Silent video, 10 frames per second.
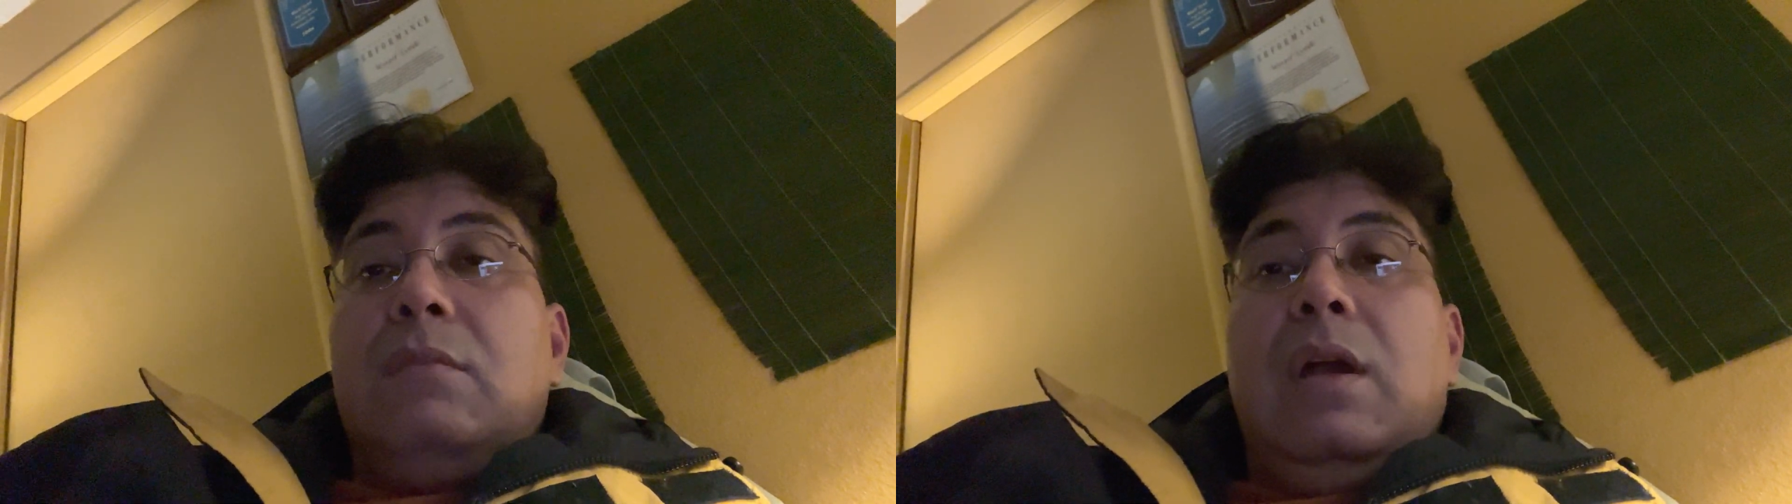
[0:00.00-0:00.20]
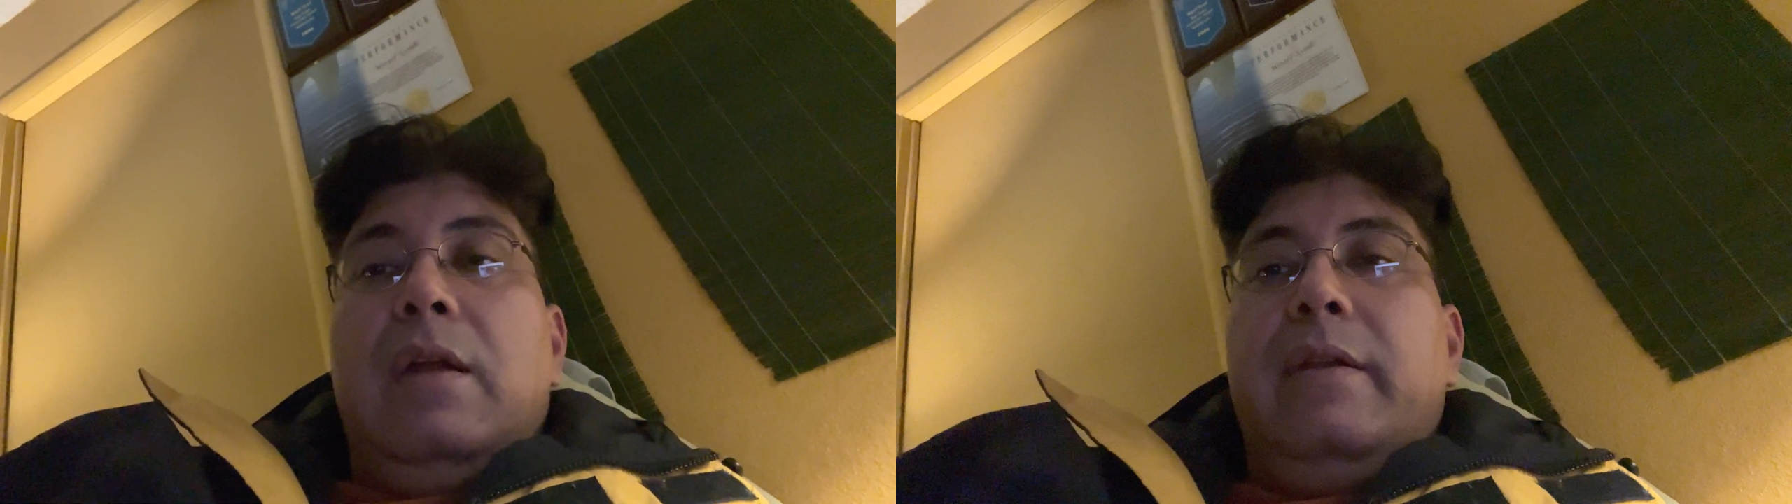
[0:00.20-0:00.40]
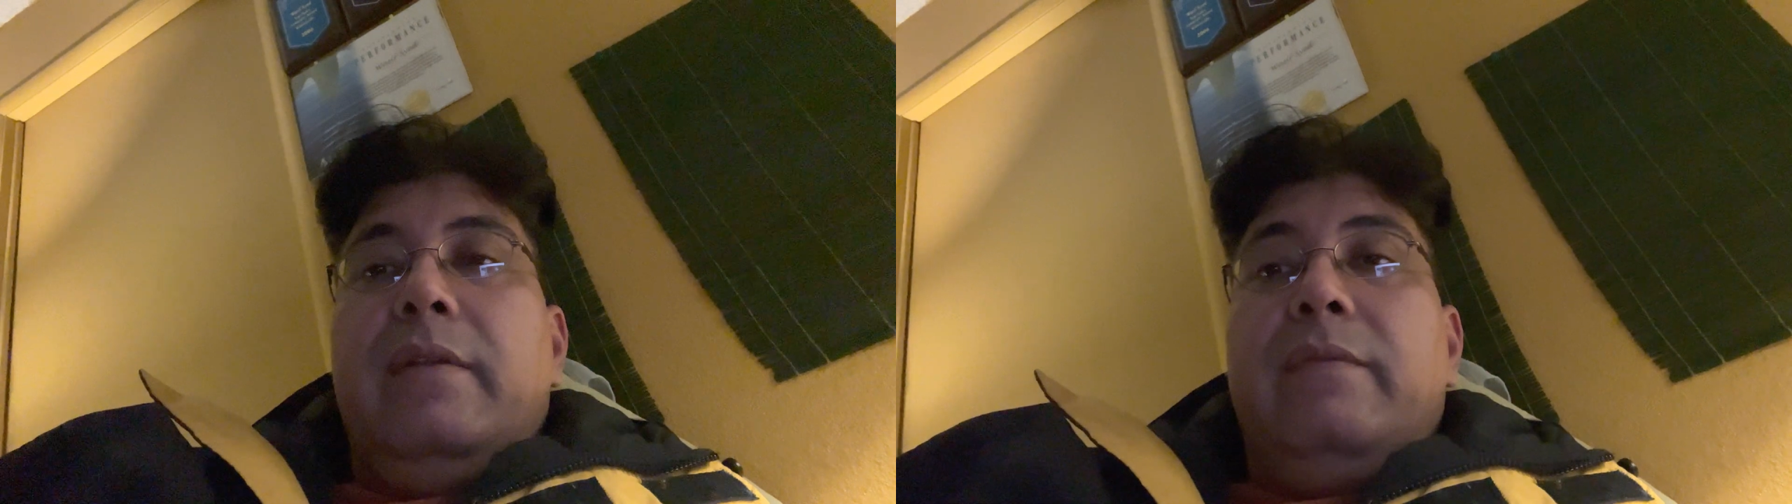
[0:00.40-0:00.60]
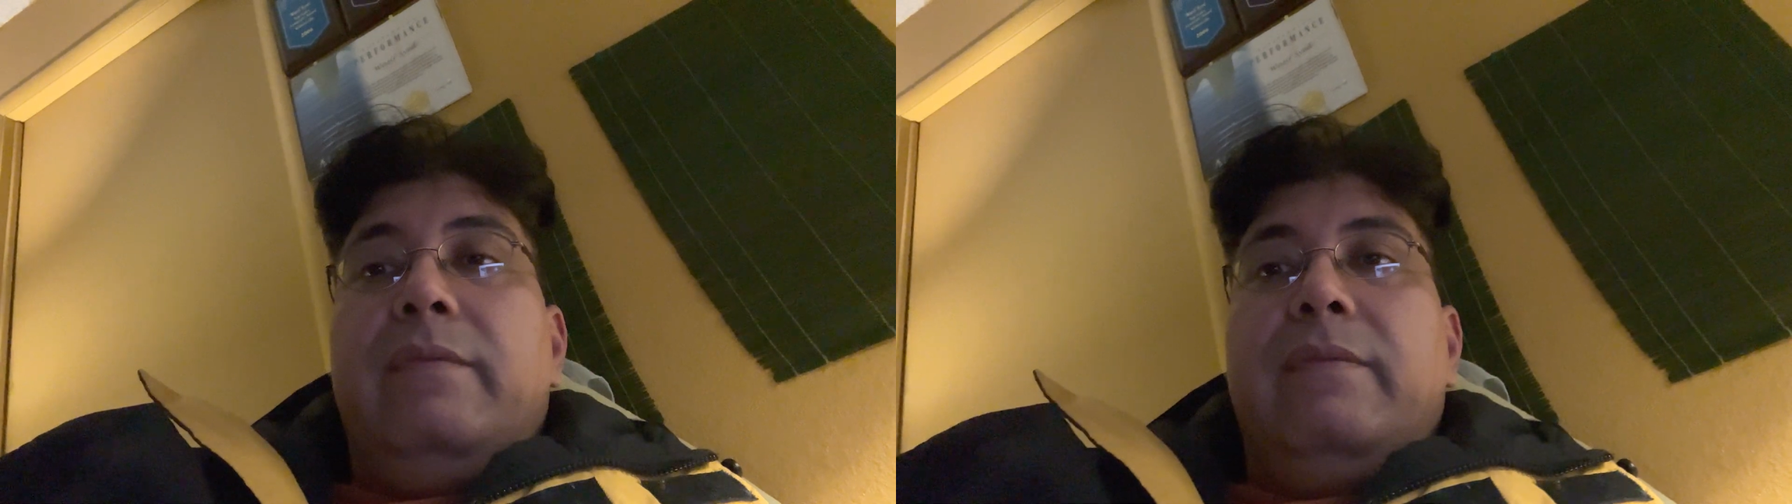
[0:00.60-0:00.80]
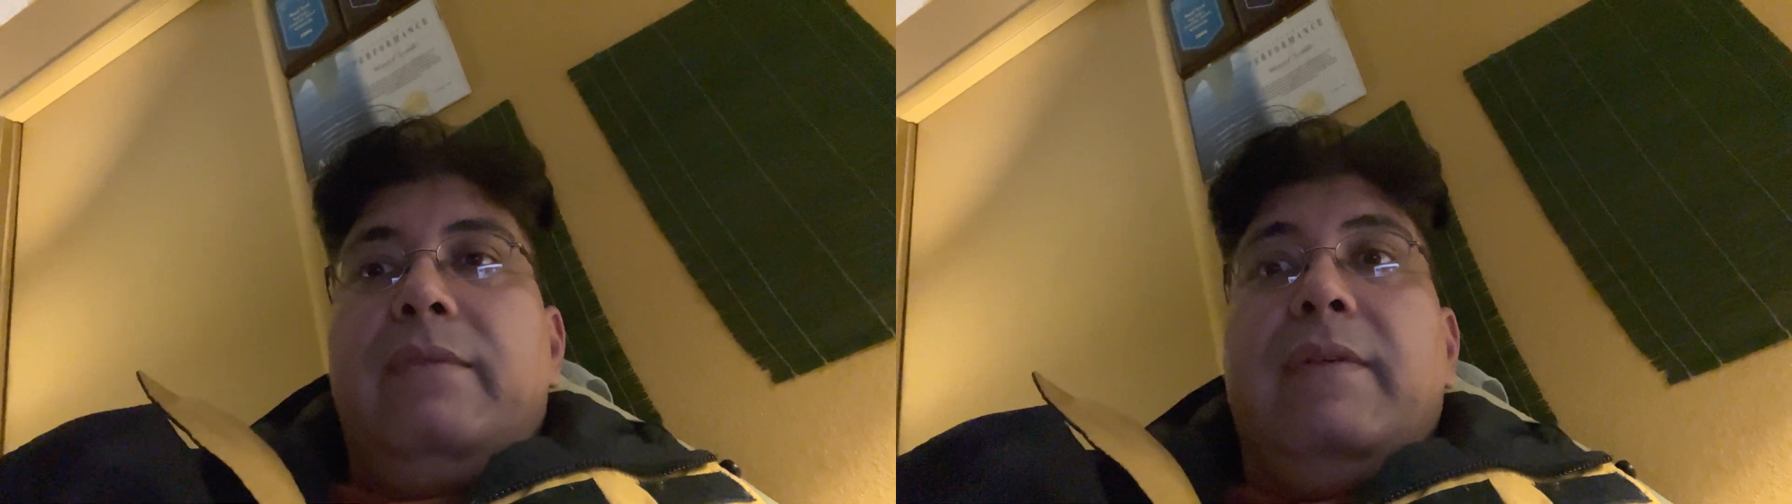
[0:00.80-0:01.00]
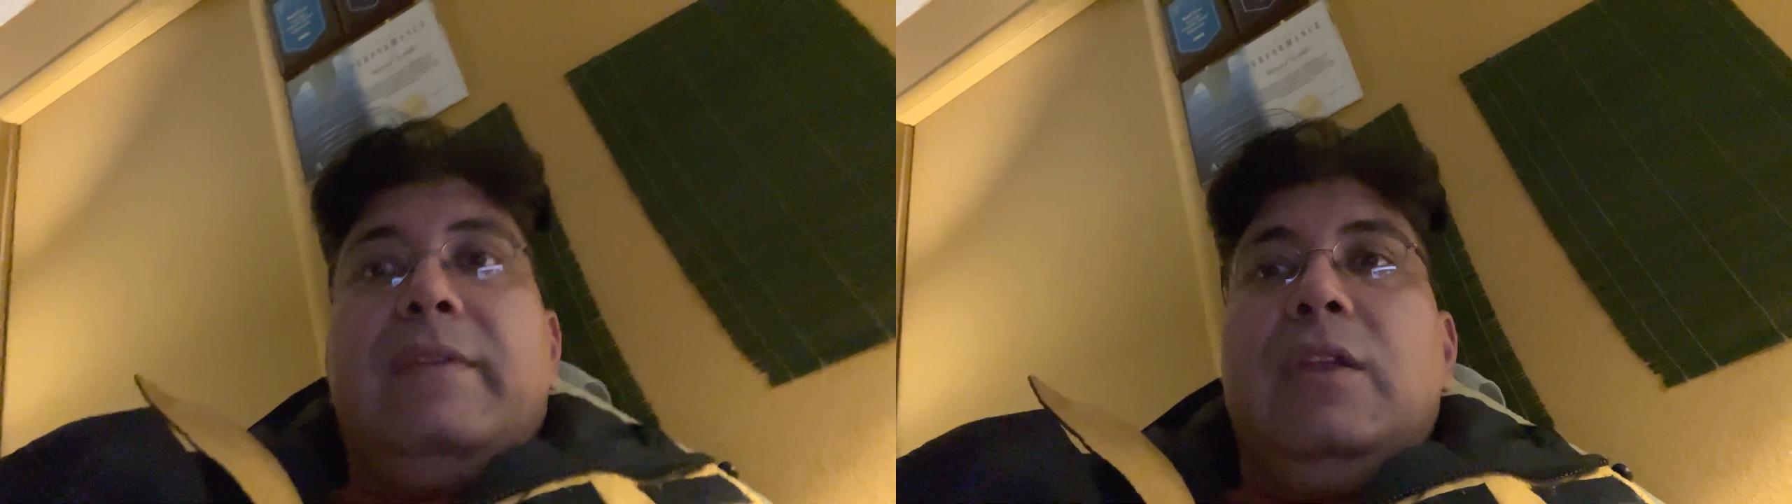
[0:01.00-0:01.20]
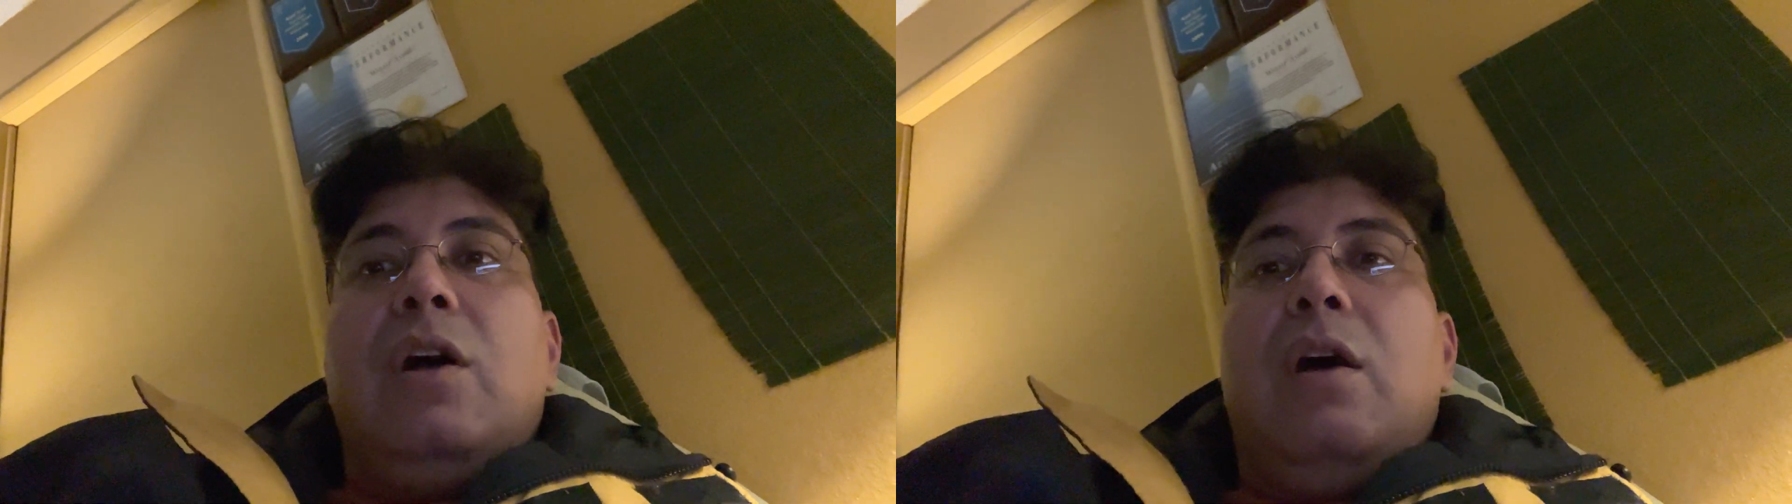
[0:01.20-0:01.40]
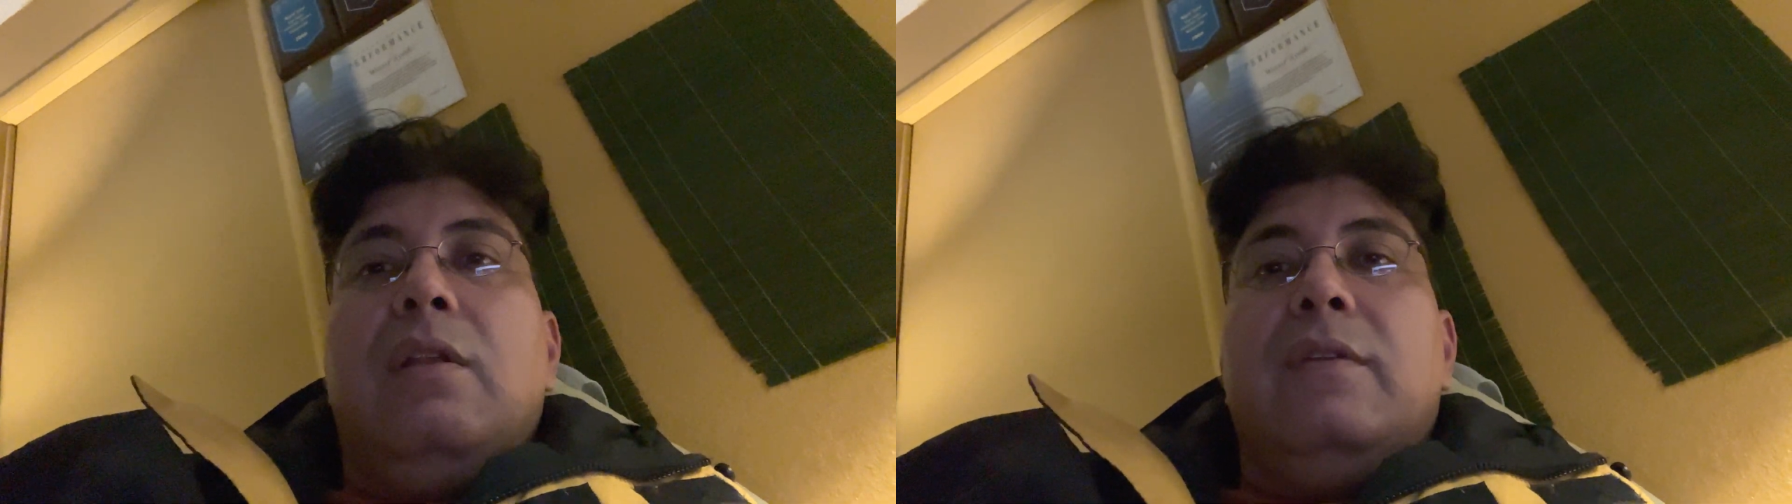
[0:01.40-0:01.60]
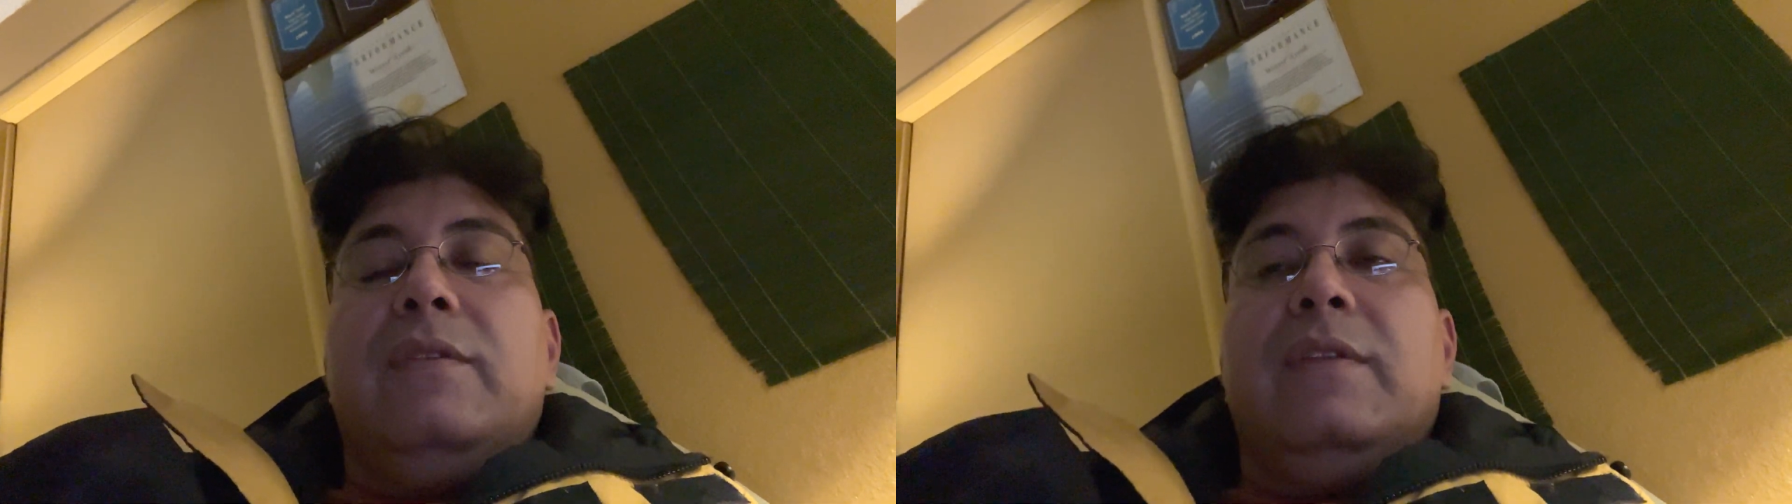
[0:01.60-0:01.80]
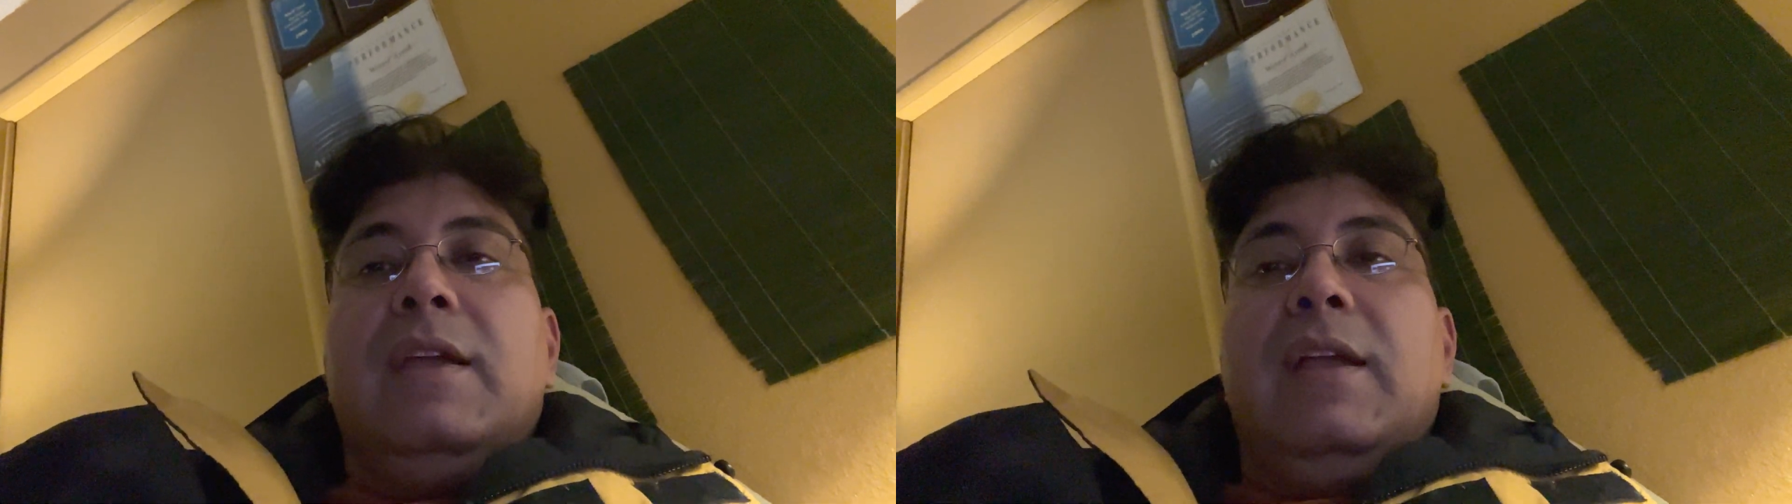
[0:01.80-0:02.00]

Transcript: $150,